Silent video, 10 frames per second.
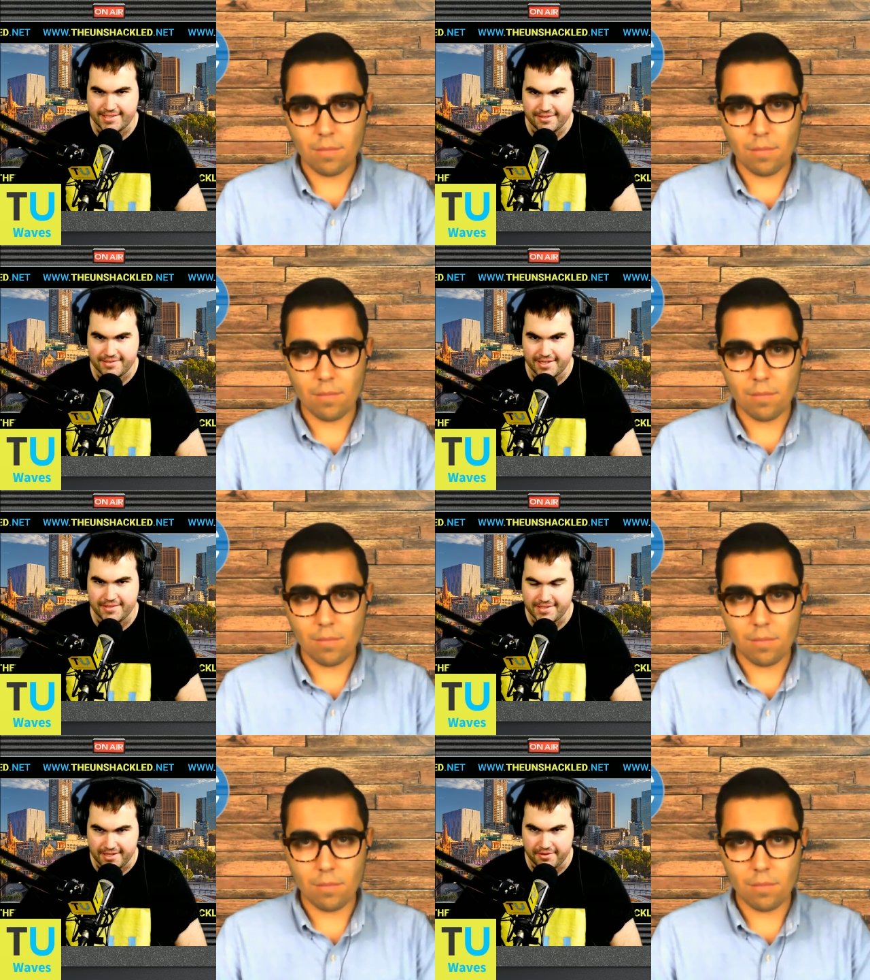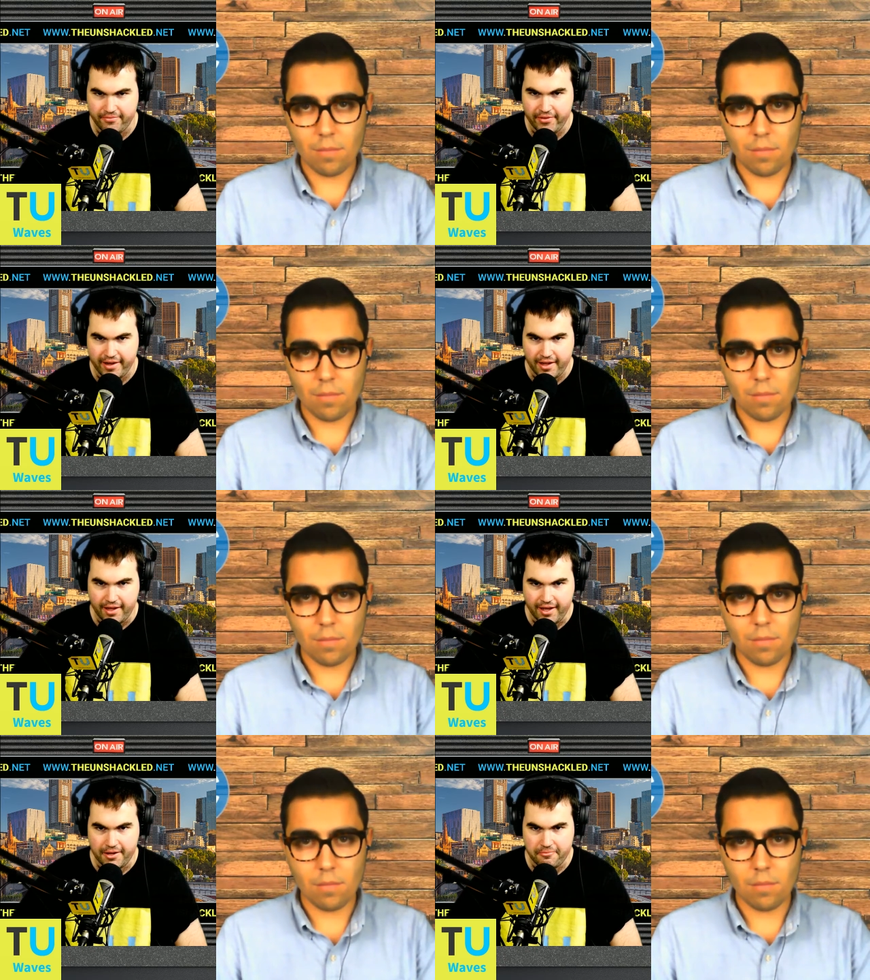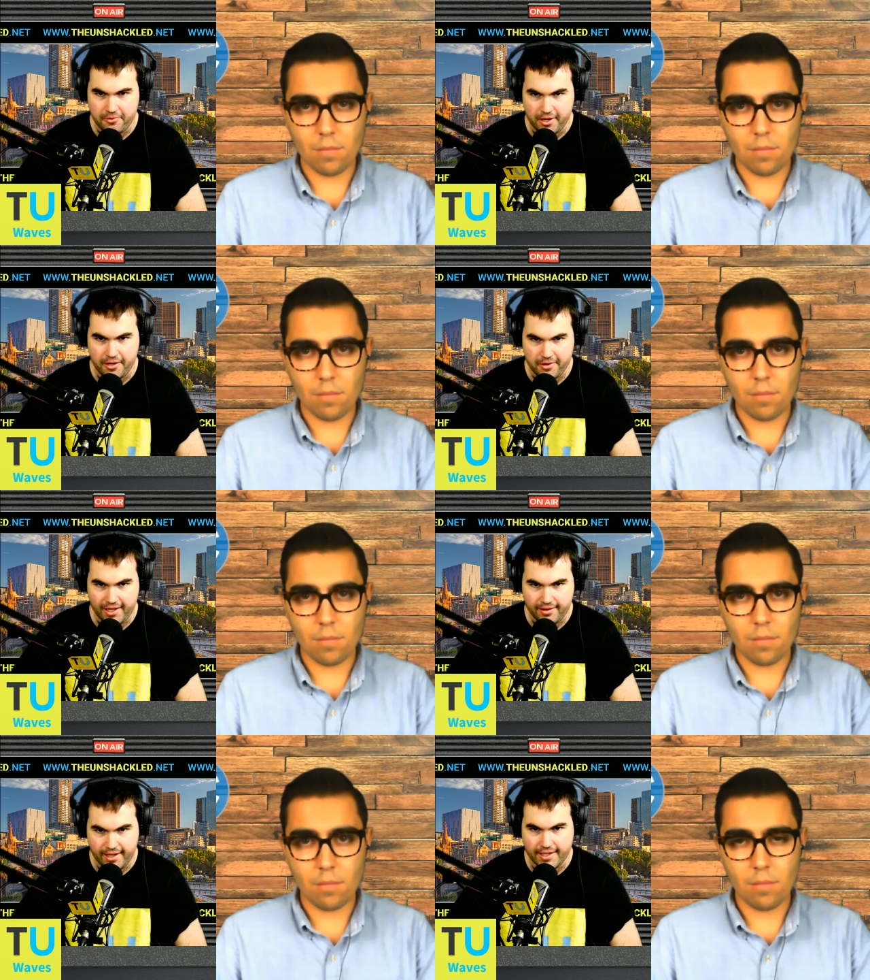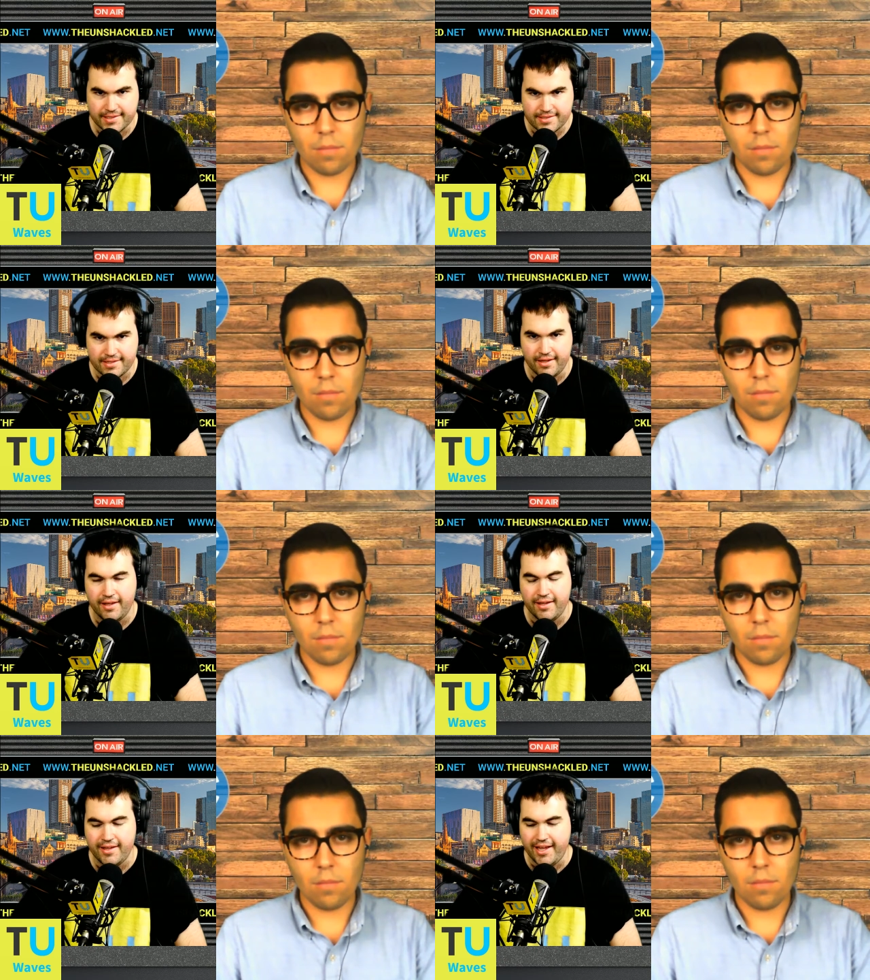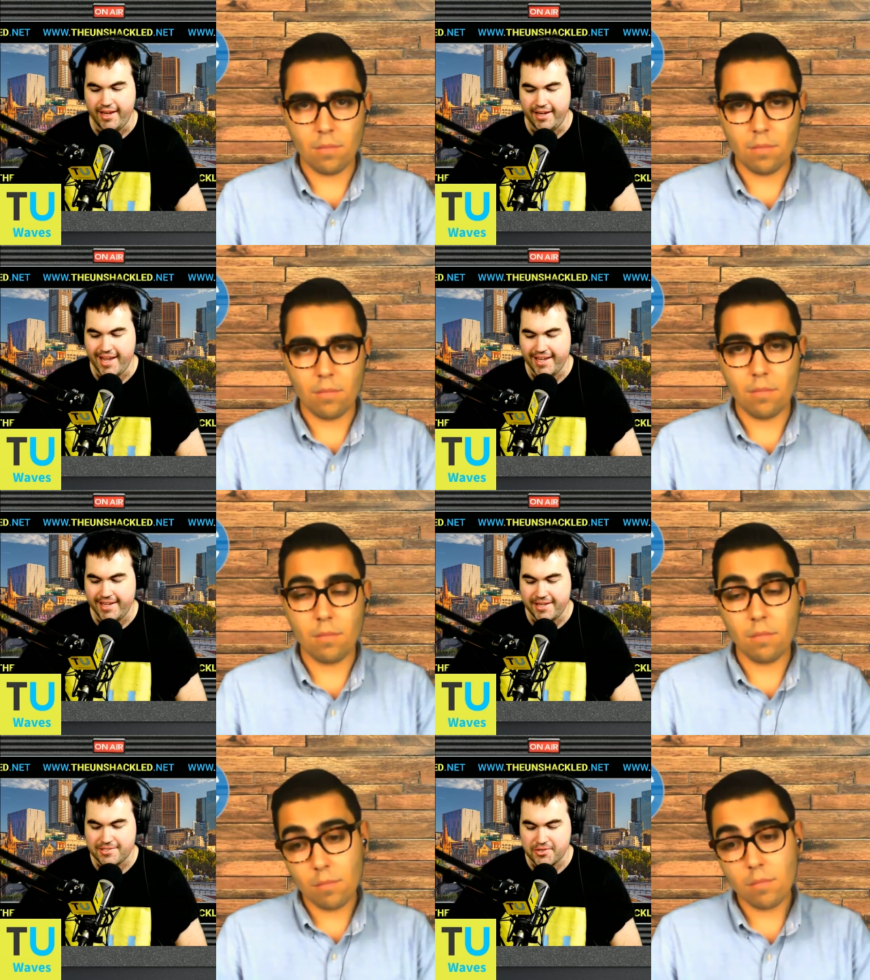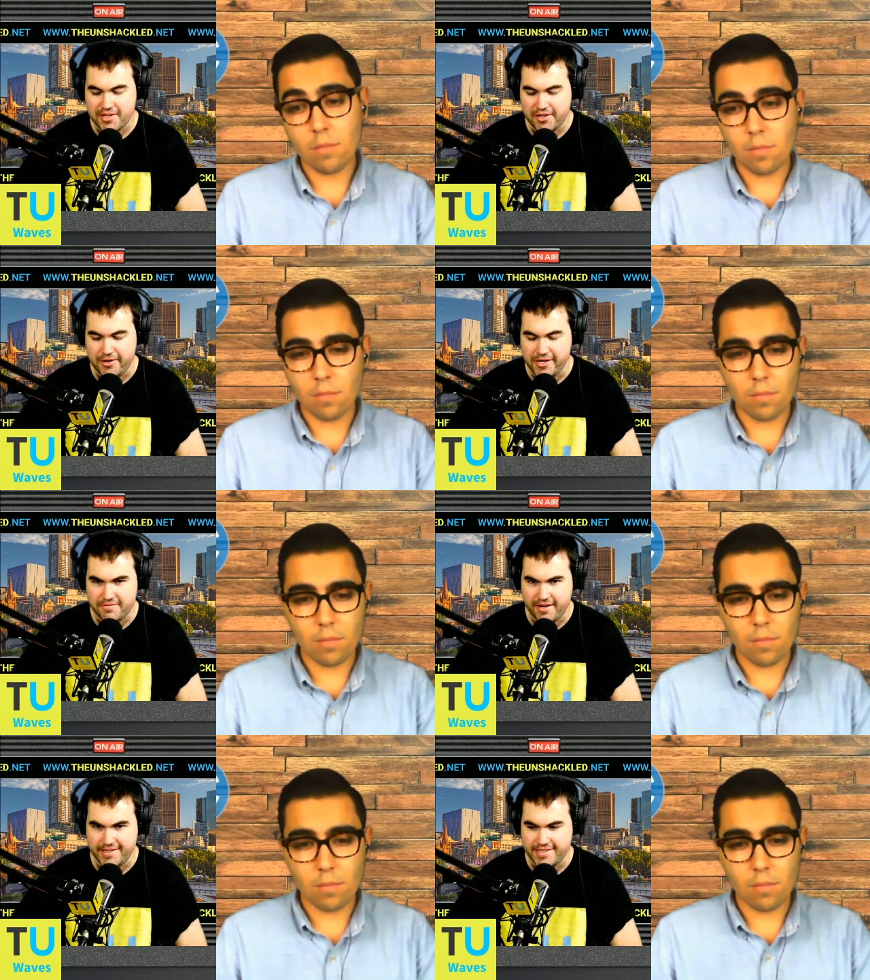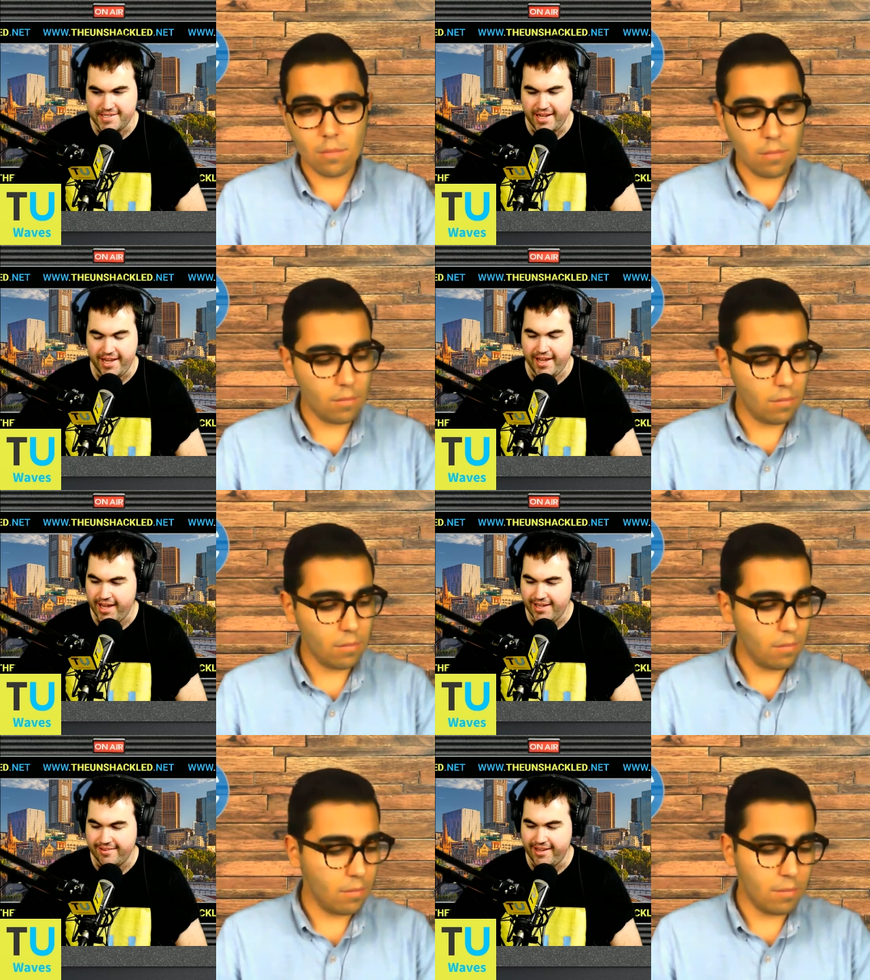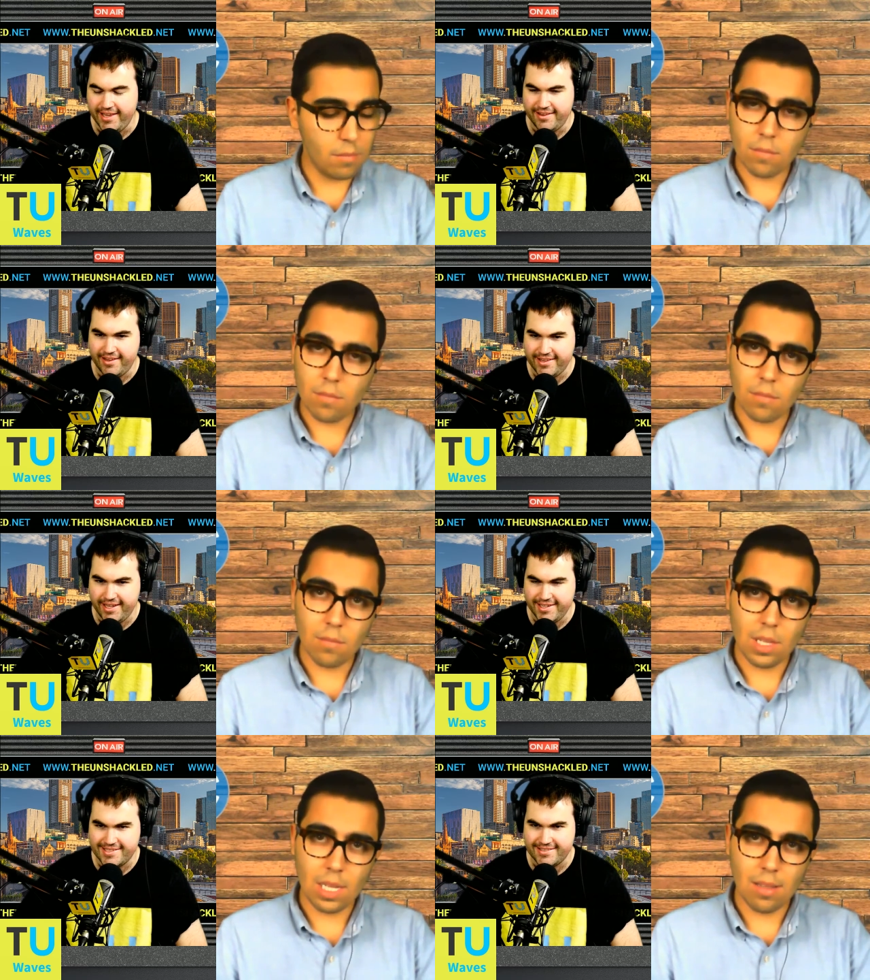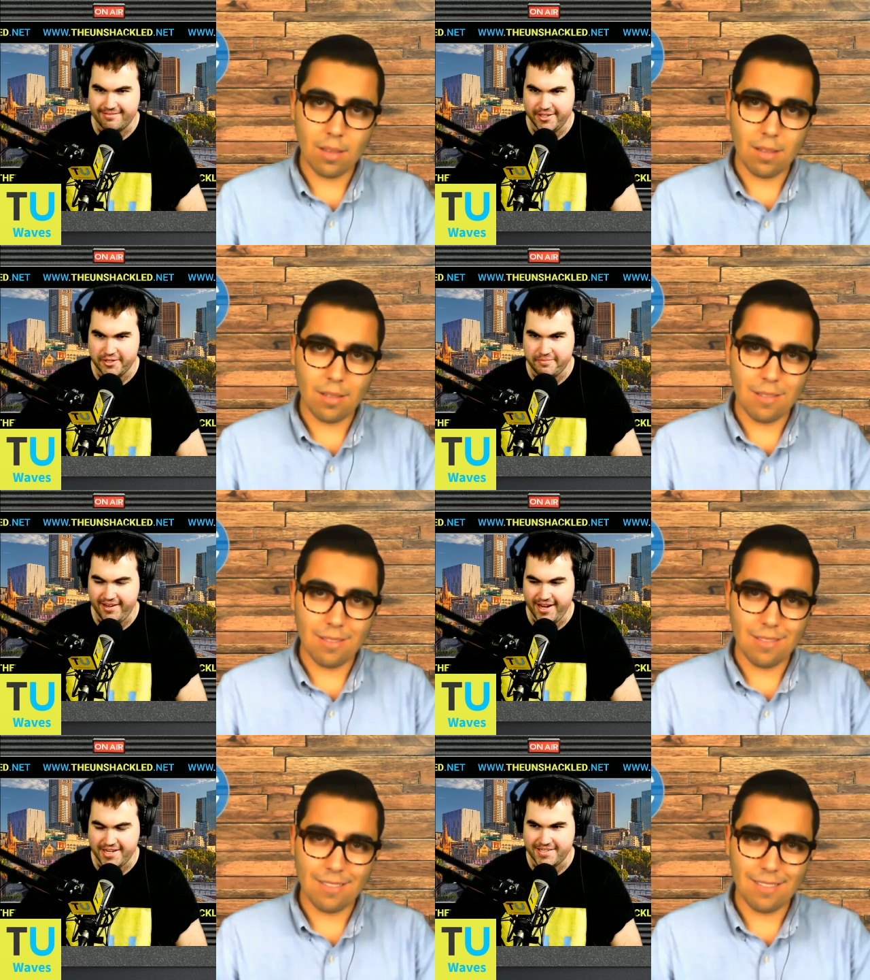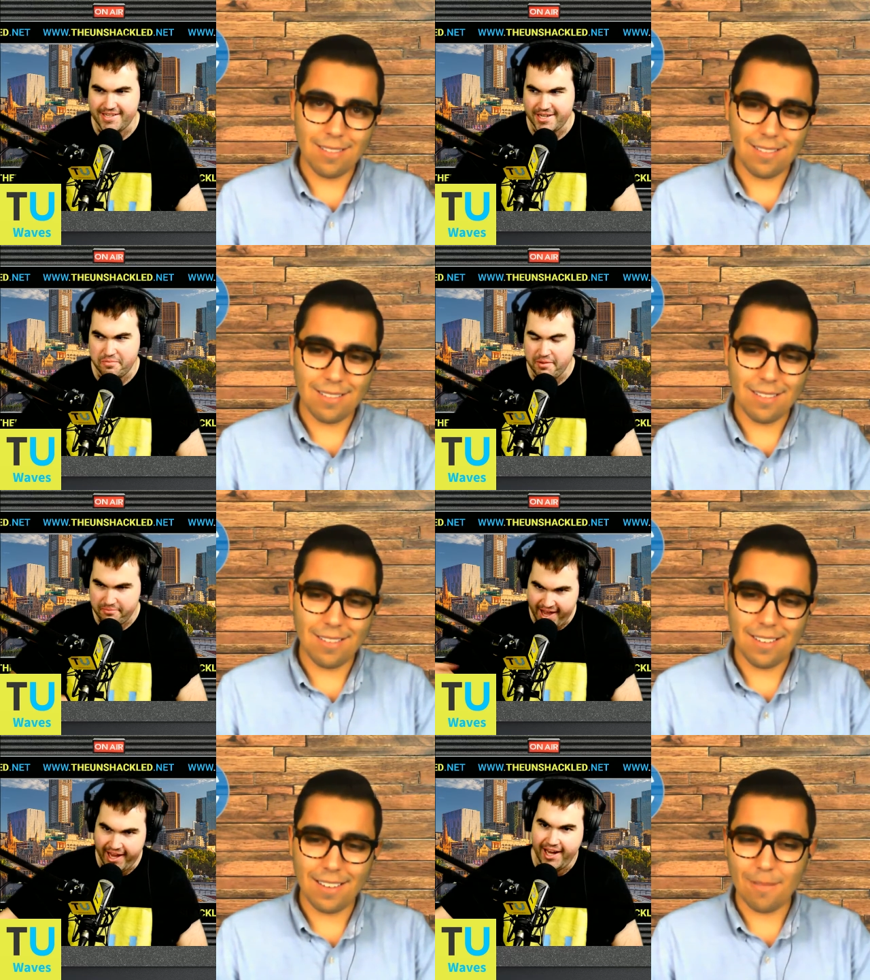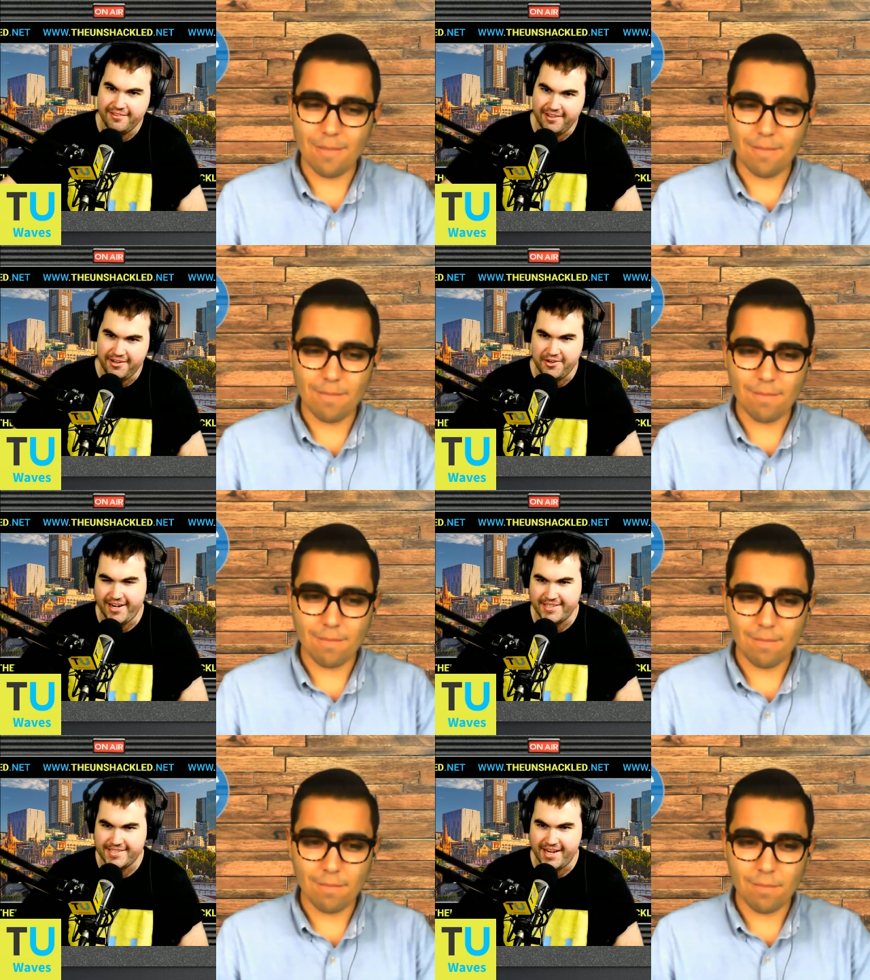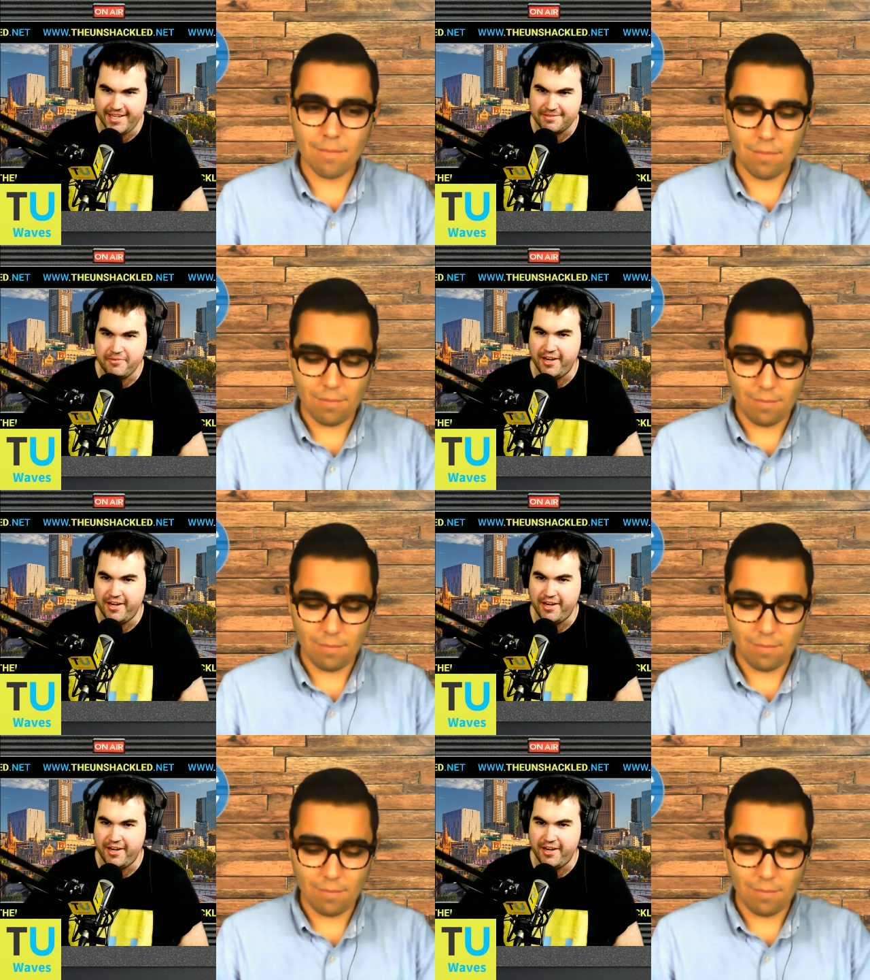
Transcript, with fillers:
Speaker 1: tells them uh, what what he thinks, uh, and he, he's also gone as far as to say, hey, like these European nations, they should be paying the United States money.